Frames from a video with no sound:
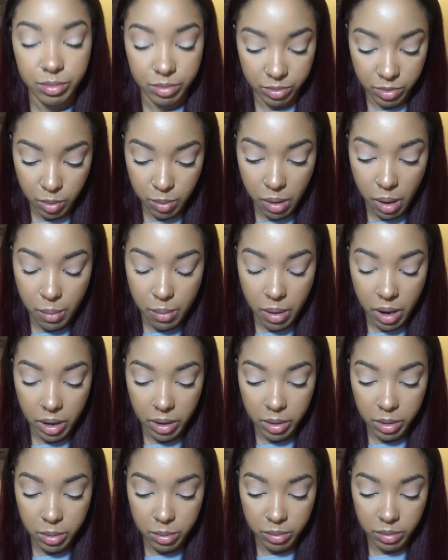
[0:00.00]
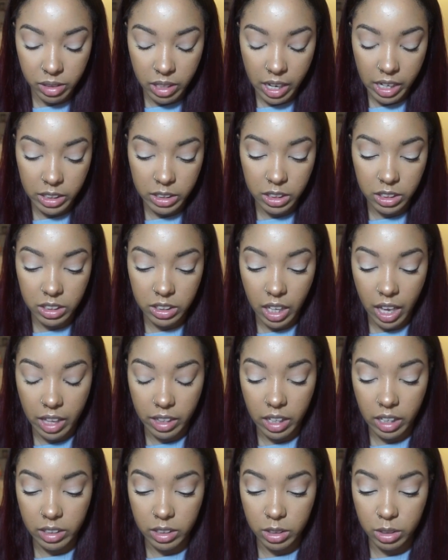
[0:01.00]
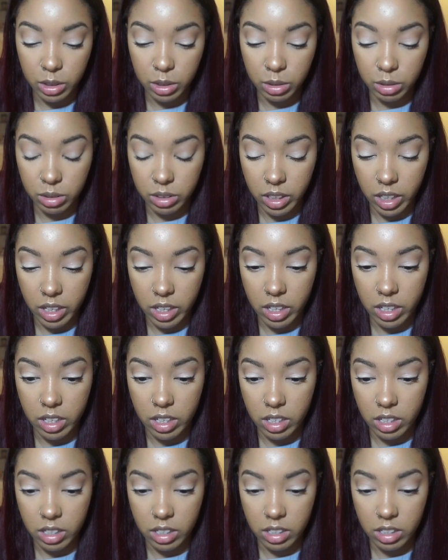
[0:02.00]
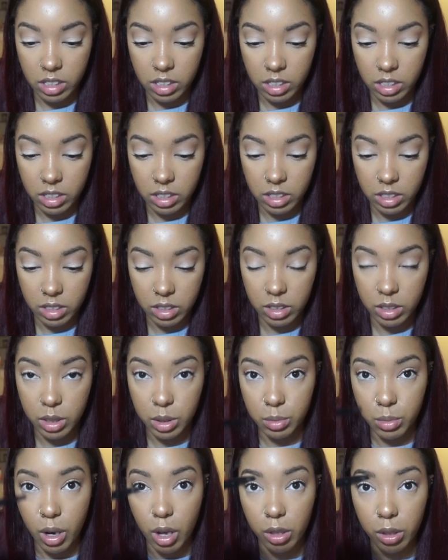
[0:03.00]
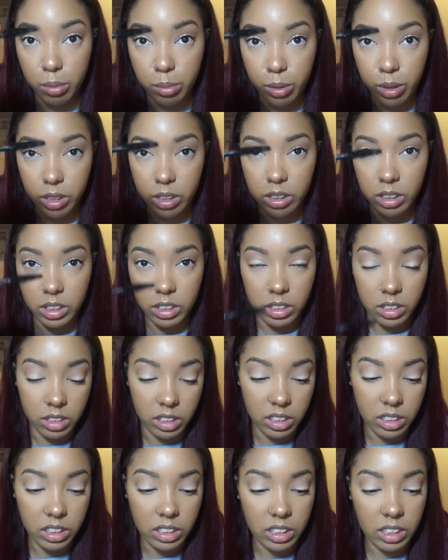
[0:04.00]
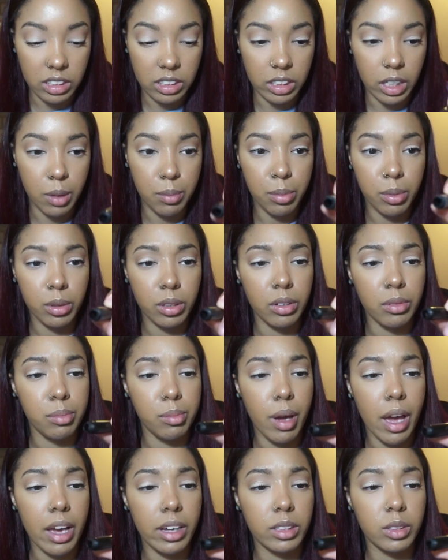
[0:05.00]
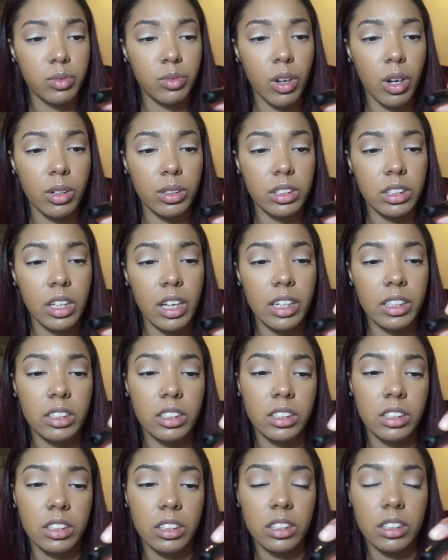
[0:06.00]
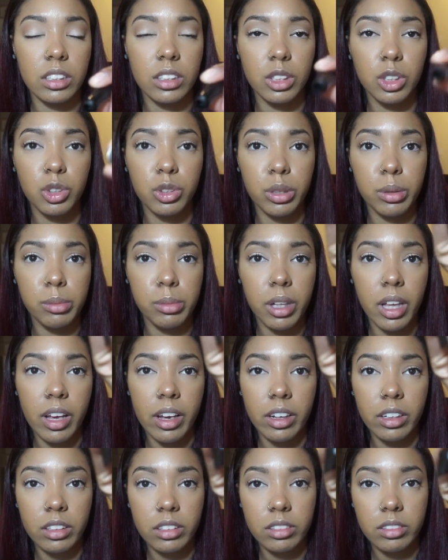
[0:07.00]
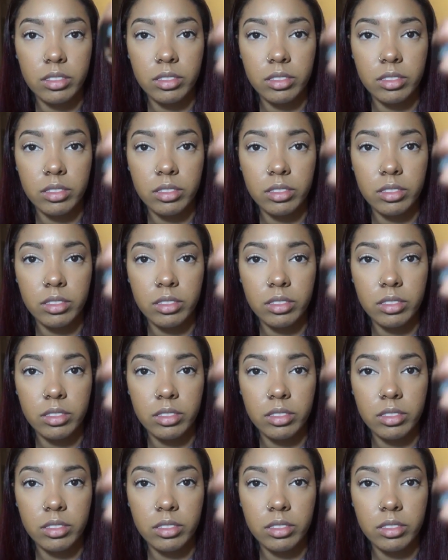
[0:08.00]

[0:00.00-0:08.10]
For my bottom lashes, I like to use a smaller brush. This is a sample of MAC's False Lashes in Extreme Black.